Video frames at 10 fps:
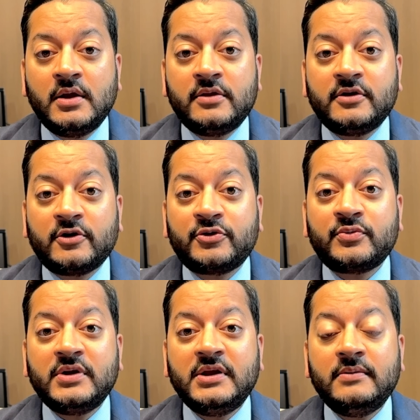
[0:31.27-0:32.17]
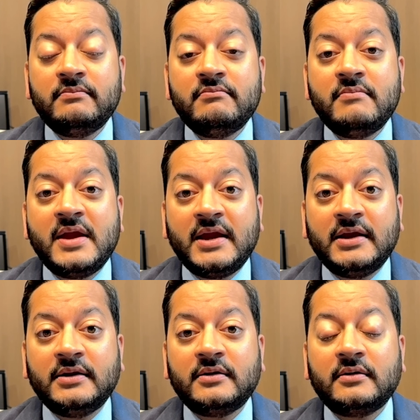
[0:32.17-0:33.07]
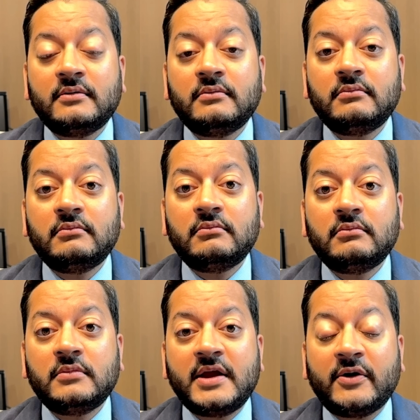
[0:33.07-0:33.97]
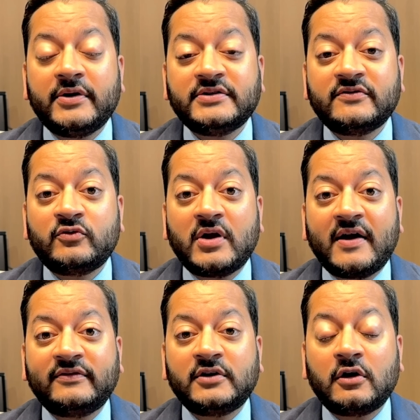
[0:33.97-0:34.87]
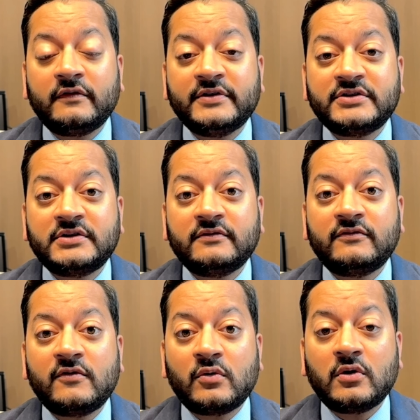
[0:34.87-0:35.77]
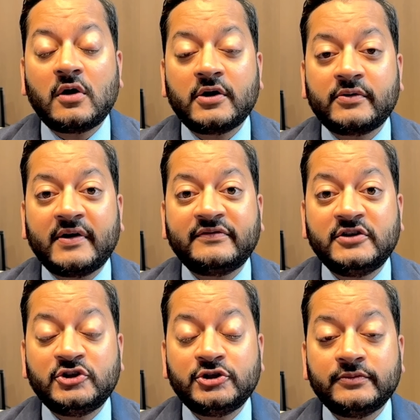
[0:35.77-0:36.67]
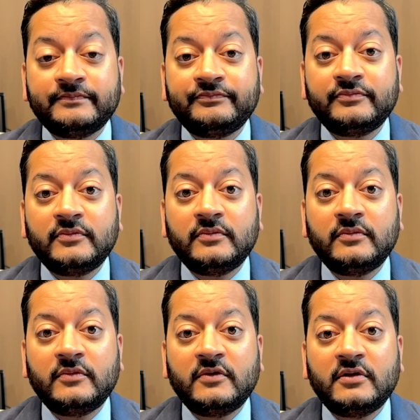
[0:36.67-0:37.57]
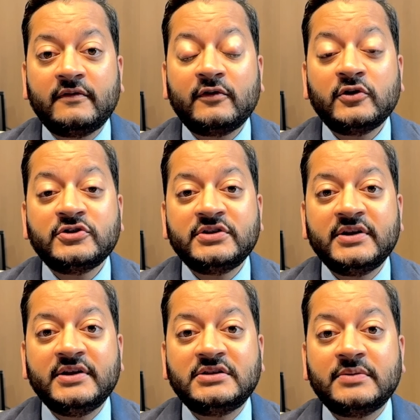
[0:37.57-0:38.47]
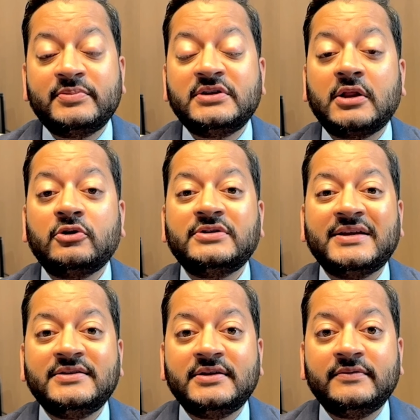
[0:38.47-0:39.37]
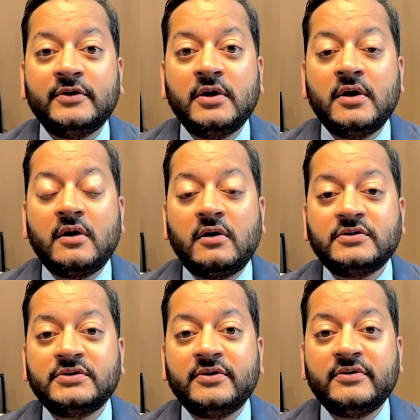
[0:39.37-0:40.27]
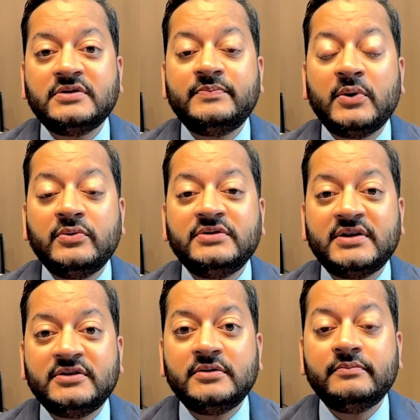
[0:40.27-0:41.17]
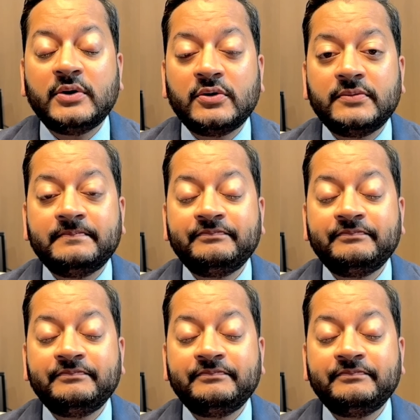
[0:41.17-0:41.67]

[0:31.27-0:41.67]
There are three main areas of graft harvest for autograft tissue. The first is the patellar tendon, also known as bone tendon bone.